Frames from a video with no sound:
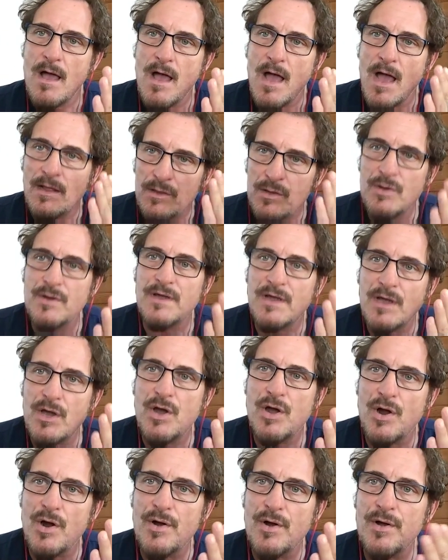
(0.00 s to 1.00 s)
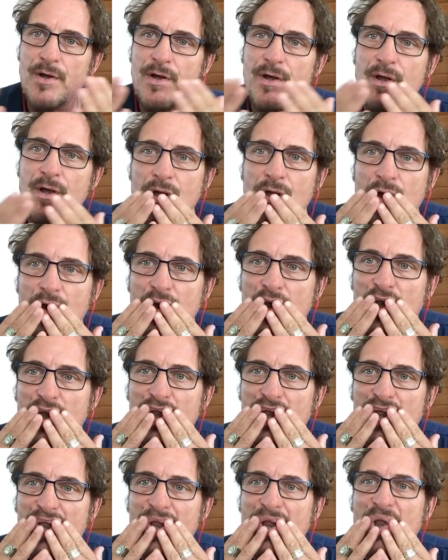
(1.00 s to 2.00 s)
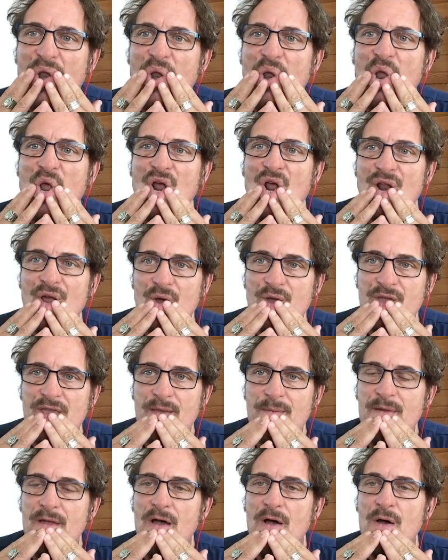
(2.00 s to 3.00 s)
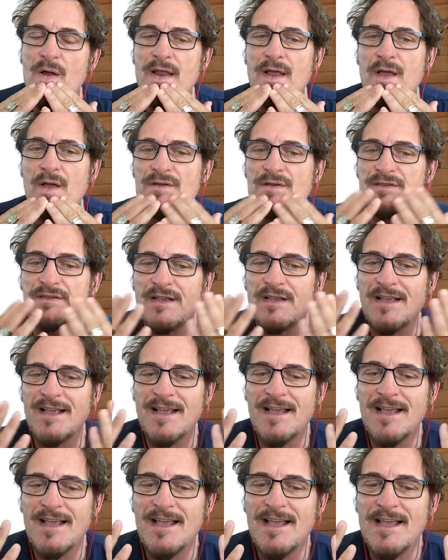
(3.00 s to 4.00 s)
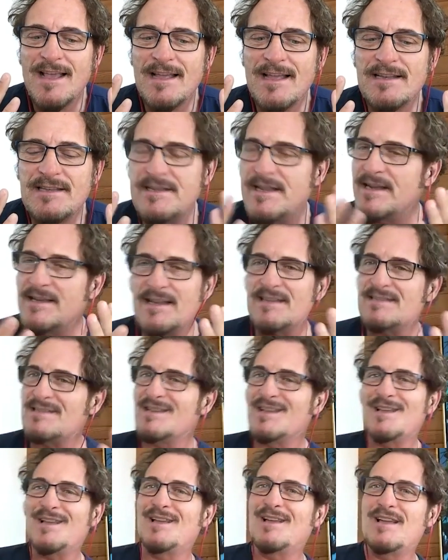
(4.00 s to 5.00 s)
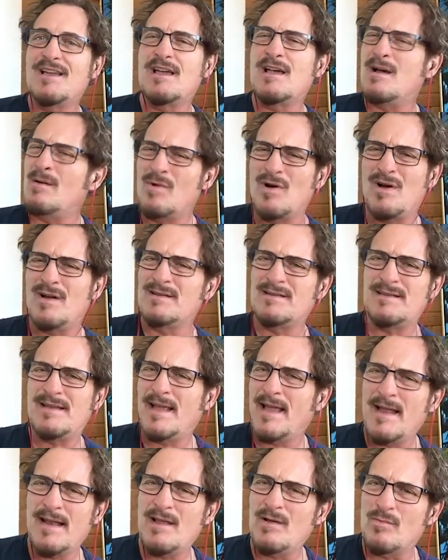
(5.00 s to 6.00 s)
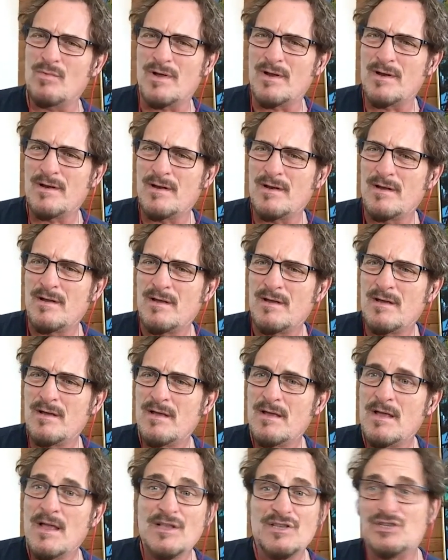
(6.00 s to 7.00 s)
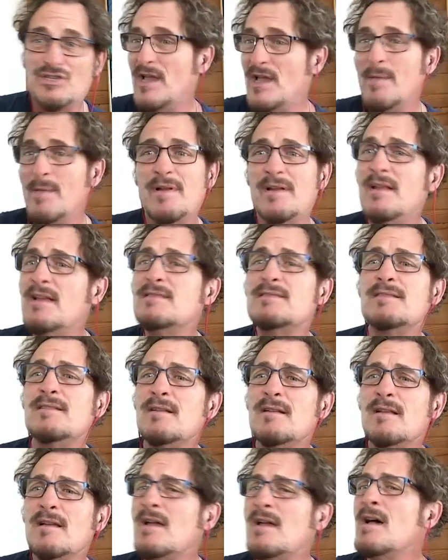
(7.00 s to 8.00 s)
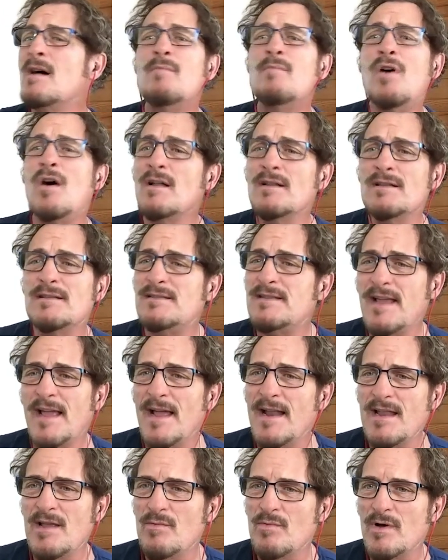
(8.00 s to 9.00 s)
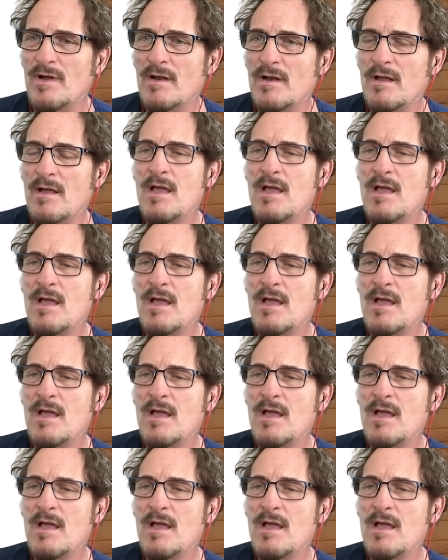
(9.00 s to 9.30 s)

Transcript: I look at Kurt, and I go, keep going. And he goes, Tig doesn't come on to anyone. Gemma doesn't come on to anyone.